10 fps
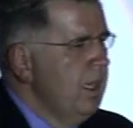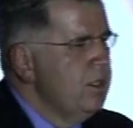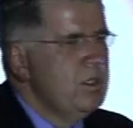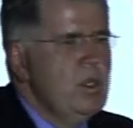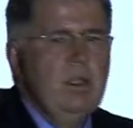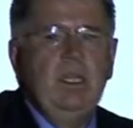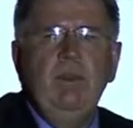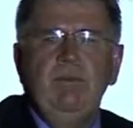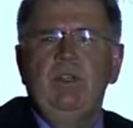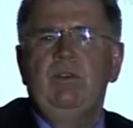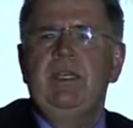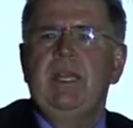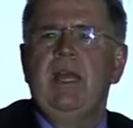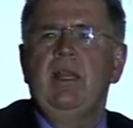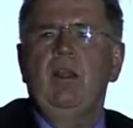stock inventory
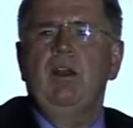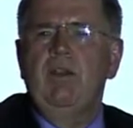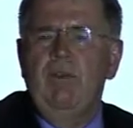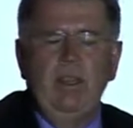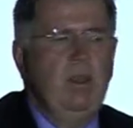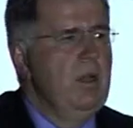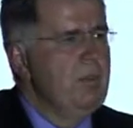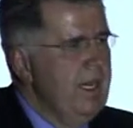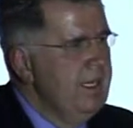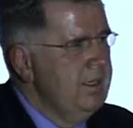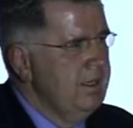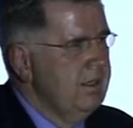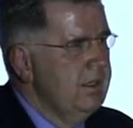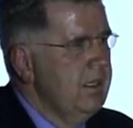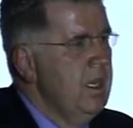done on a regular
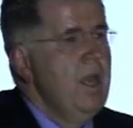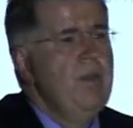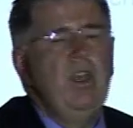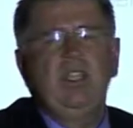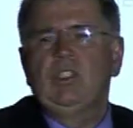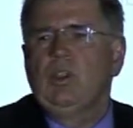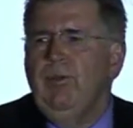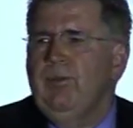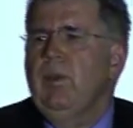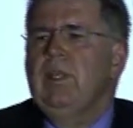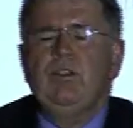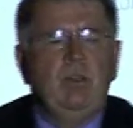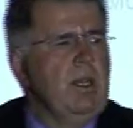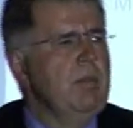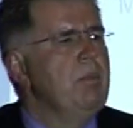basis. There's software that you can